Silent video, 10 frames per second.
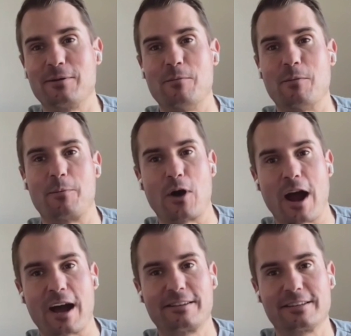
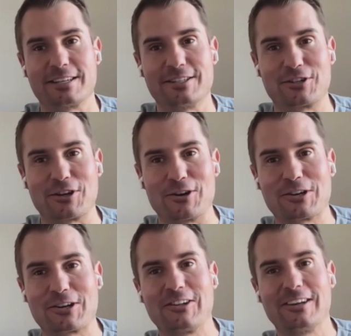my practice and
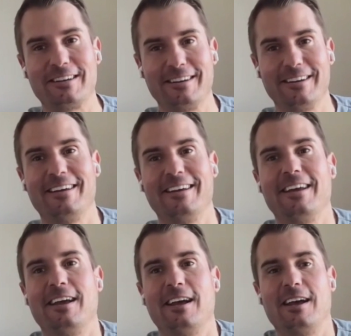surgically?
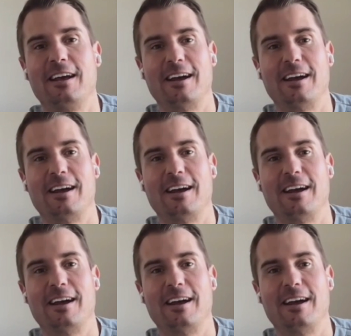Sure.